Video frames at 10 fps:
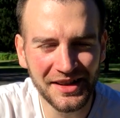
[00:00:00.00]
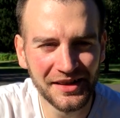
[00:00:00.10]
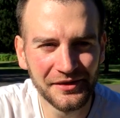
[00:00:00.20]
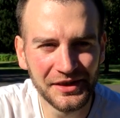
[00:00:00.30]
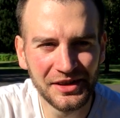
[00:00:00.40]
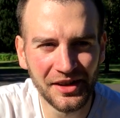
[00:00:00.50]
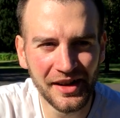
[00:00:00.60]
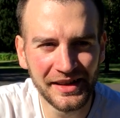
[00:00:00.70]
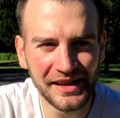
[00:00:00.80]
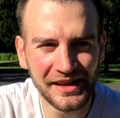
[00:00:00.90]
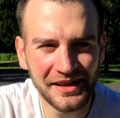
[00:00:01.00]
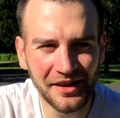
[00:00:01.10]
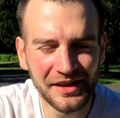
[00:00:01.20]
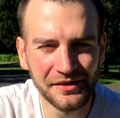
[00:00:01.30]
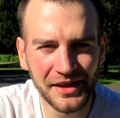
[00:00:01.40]
kind of dirty,
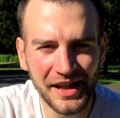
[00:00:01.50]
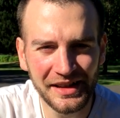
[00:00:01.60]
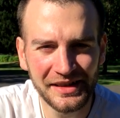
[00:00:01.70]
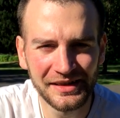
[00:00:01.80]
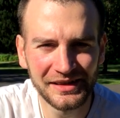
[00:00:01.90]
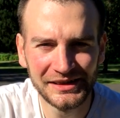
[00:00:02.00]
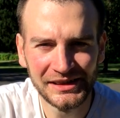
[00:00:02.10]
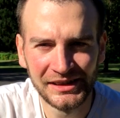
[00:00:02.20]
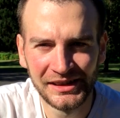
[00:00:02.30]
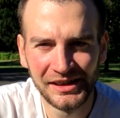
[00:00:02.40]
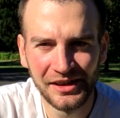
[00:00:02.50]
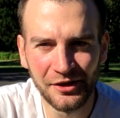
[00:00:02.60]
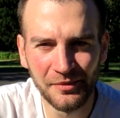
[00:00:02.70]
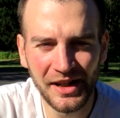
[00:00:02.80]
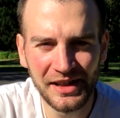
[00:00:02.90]
kind of like
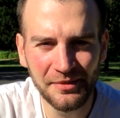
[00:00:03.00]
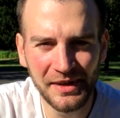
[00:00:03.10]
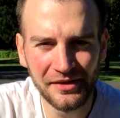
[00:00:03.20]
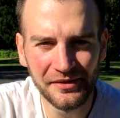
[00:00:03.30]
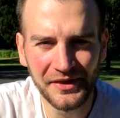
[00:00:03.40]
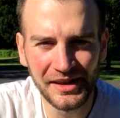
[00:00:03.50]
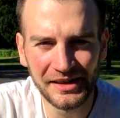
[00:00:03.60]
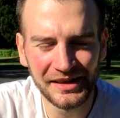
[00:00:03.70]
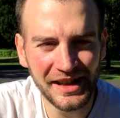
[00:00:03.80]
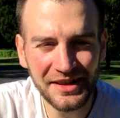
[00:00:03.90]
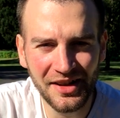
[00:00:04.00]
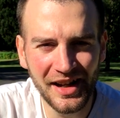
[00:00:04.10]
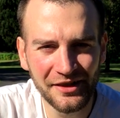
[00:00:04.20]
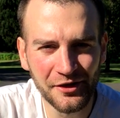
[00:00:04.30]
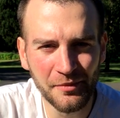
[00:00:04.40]
reminds me of the
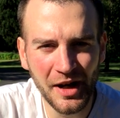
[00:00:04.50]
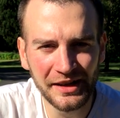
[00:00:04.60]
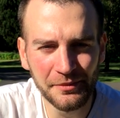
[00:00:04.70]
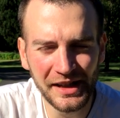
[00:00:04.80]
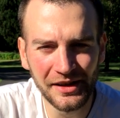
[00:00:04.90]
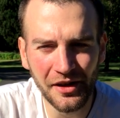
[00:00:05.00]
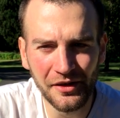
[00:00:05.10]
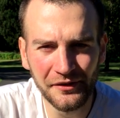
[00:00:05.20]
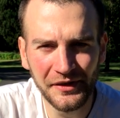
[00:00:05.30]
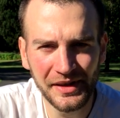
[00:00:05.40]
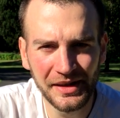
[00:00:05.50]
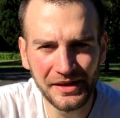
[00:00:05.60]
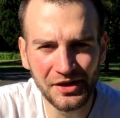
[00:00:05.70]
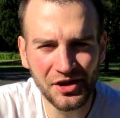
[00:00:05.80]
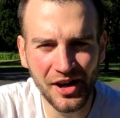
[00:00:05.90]
inside. It reminded me of
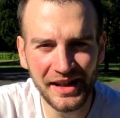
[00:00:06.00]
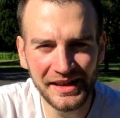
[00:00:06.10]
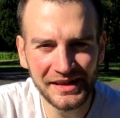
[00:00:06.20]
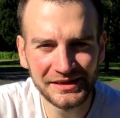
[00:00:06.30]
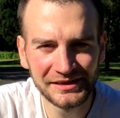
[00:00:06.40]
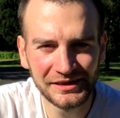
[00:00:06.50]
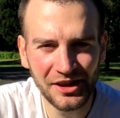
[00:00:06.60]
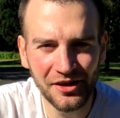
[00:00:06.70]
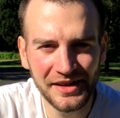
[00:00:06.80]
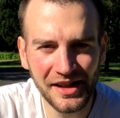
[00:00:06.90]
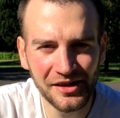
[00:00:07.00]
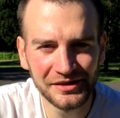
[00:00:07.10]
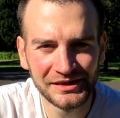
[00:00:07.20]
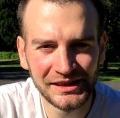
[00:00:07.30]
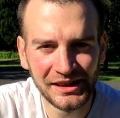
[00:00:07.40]
the Shining Hotel.
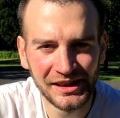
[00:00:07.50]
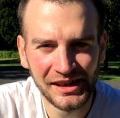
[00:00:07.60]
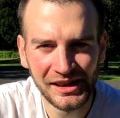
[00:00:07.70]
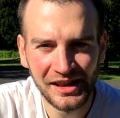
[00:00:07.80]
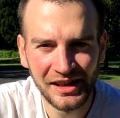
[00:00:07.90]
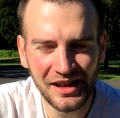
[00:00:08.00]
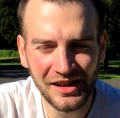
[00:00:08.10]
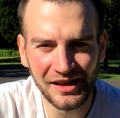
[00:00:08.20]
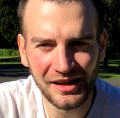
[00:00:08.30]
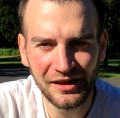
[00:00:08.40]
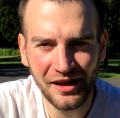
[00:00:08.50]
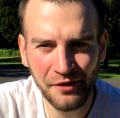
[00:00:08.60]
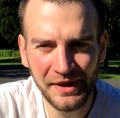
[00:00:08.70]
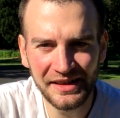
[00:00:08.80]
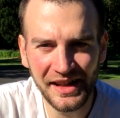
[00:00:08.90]
I
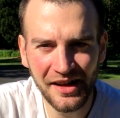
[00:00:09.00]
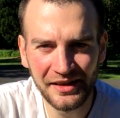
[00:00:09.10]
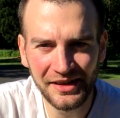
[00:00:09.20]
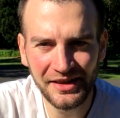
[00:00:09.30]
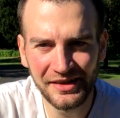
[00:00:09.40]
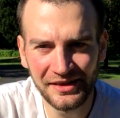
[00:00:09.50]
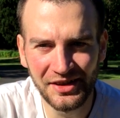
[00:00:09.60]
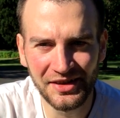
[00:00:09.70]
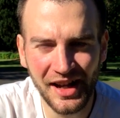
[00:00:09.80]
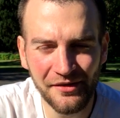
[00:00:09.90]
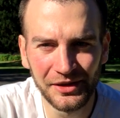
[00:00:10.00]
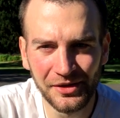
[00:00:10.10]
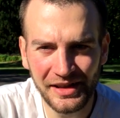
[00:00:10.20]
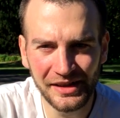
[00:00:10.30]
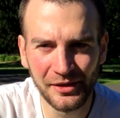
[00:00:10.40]
went down into just to have a
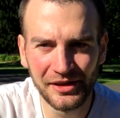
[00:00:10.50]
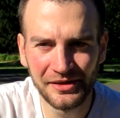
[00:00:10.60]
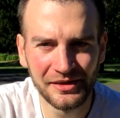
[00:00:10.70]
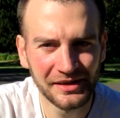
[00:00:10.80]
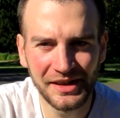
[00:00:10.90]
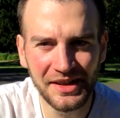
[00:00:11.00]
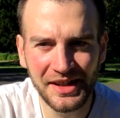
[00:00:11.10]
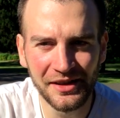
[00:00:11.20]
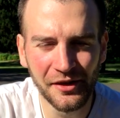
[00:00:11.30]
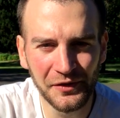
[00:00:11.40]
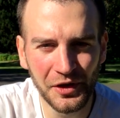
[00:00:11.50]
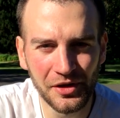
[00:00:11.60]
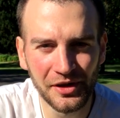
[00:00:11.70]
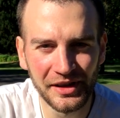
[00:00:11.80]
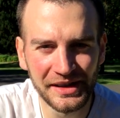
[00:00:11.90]
look at the casino
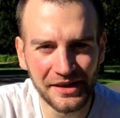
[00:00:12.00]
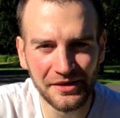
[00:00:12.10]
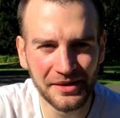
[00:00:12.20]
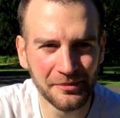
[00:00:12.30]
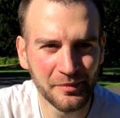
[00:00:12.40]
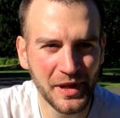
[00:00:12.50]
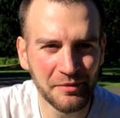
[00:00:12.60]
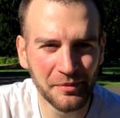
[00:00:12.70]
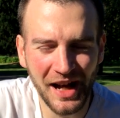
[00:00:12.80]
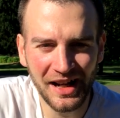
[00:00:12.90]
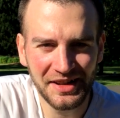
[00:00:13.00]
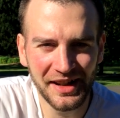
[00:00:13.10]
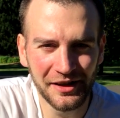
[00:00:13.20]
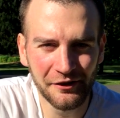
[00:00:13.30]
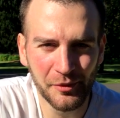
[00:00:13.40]
floor, and there was people pass
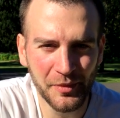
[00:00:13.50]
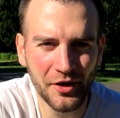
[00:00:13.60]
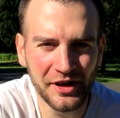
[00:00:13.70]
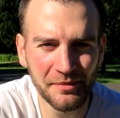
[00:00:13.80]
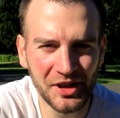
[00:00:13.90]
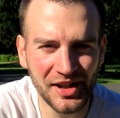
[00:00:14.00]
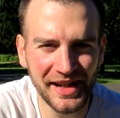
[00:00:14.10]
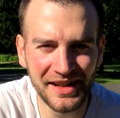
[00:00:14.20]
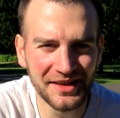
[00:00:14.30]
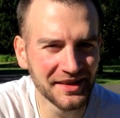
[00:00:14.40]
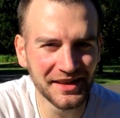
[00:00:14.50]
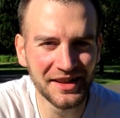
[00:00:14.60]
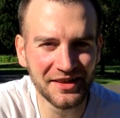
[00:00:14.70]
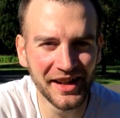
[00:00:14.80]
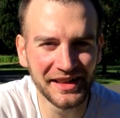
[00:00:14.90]
out of a pokey machines and
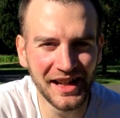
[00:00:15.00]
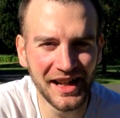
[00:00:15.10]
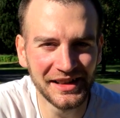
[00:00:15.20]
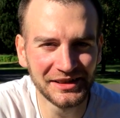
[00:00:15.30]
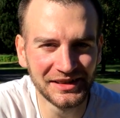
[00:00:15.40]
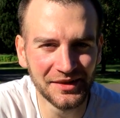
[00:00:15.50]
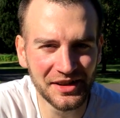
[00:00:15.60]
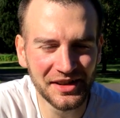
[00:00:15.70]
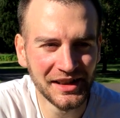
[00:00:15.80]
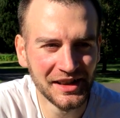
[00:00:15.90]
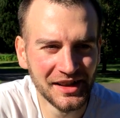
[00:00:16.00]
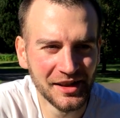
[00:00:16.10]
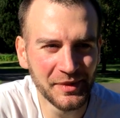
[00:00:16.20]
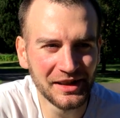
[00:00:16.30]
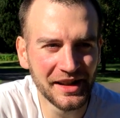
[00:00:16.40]
things like that. And I was
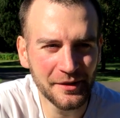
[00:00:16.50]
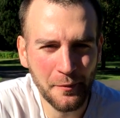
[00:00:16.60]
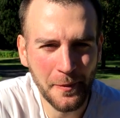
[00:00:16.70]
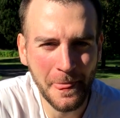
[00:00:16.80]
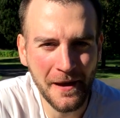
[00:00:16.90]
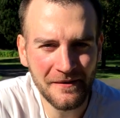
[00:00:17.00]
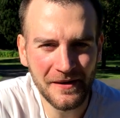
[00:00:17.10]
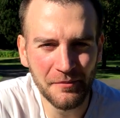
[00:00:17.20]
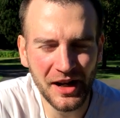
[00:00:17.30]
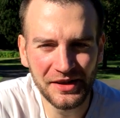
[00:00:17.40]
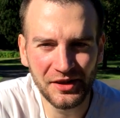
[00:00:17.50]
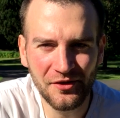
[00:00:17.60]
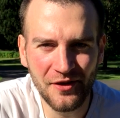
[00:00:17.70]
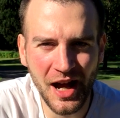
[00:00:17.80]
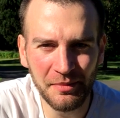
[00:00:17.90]
like, I might just
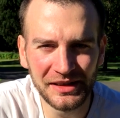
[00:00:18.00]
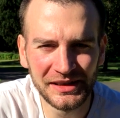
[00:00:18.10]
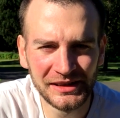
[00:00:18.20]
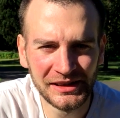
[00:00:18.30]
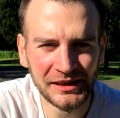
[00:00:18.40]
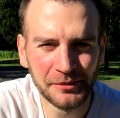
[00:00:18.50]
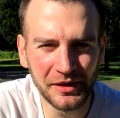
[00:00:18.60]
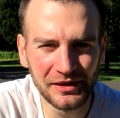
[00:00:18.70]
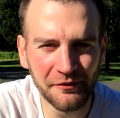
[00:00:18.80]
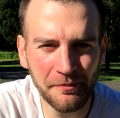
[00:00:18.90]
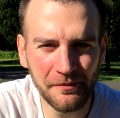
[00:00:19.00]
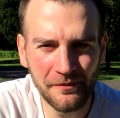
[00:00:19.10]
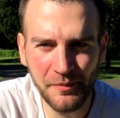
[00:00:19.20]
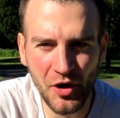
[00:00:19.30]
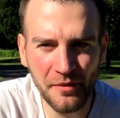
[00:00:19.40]
grab a bottle of
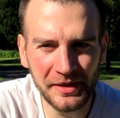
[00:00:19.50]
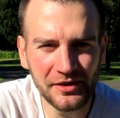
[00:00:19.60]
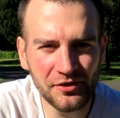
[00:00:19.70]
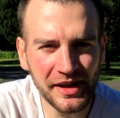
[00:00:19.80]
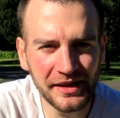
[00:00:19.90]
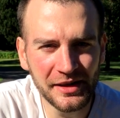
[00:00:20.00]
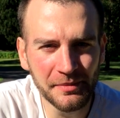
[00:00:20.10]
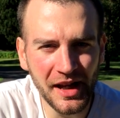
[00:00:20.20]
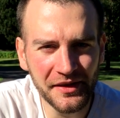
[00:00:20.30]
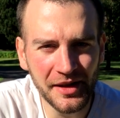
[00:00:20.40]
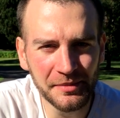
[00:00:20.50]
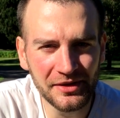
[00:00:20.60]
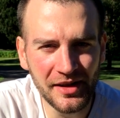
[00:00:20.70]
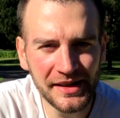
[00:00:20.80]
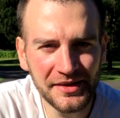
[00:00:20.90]
bourbon and drink it in the bathtub
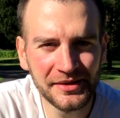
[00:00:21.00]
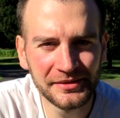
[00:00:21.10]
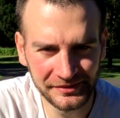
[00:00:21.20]
tonight.